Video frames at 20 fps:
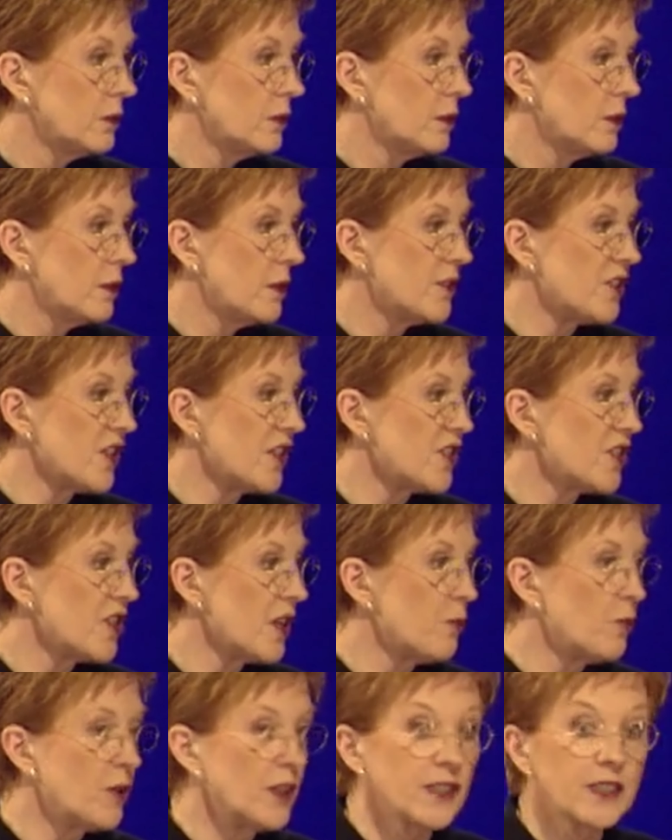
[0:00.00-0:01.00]
Is there
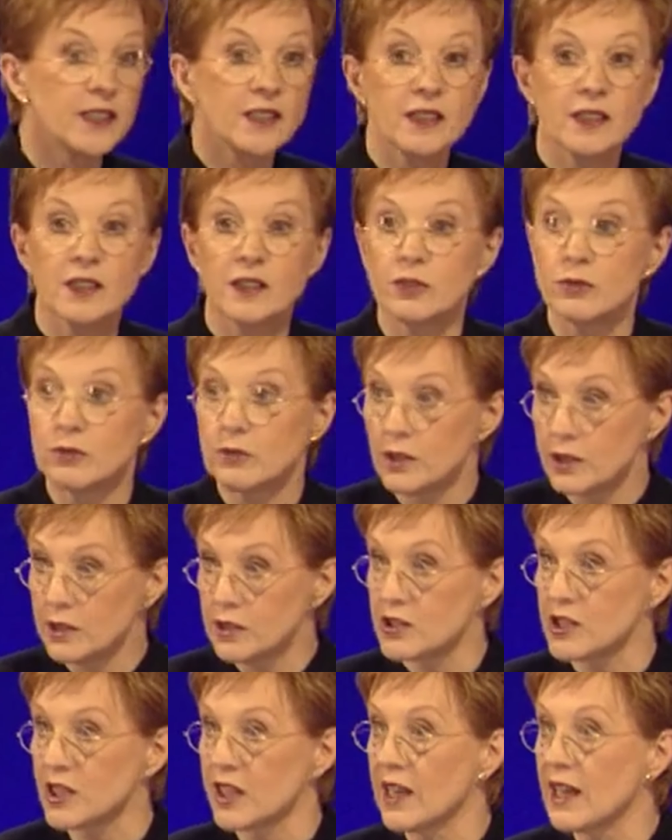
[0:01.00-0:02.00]
someone here who
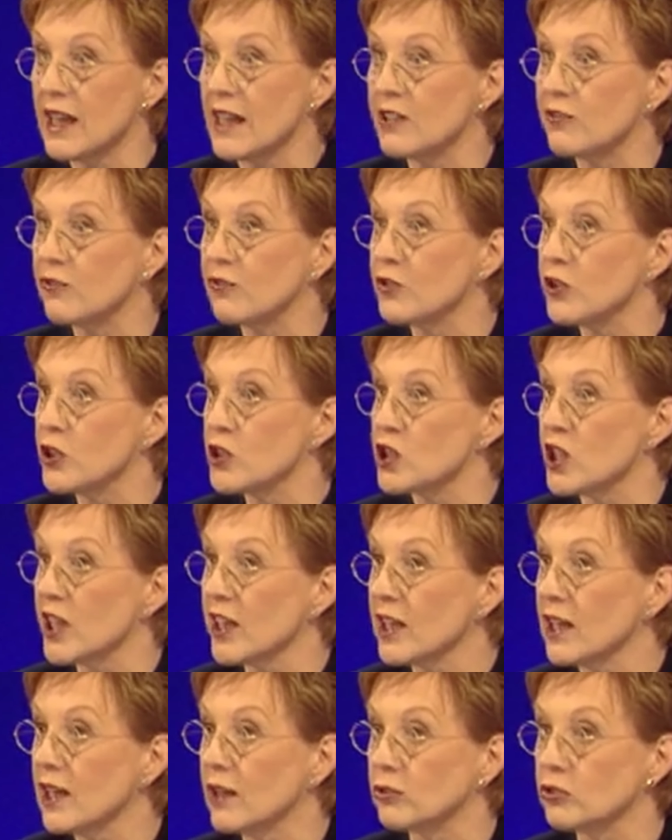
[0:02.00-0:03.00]
needs to head for the
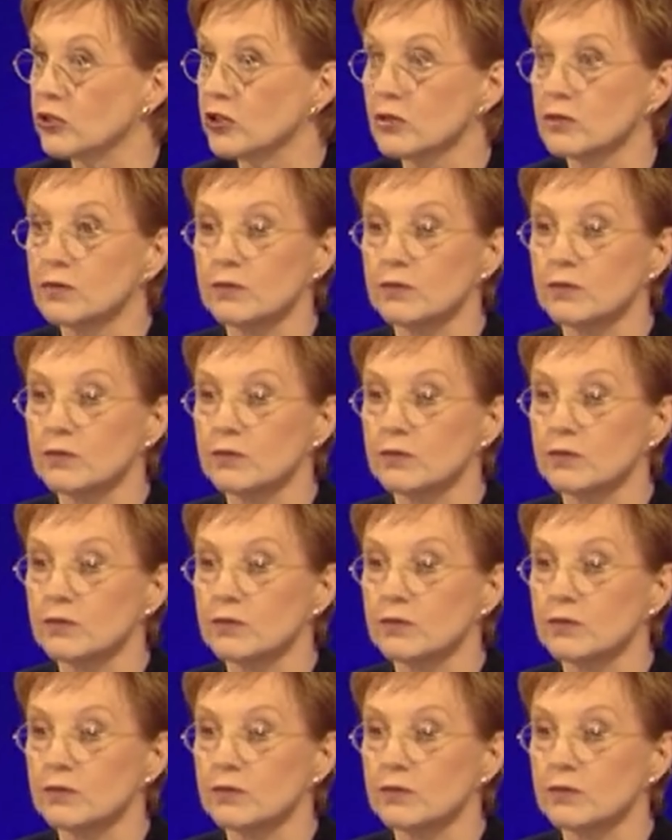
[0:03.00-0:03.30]
checkout?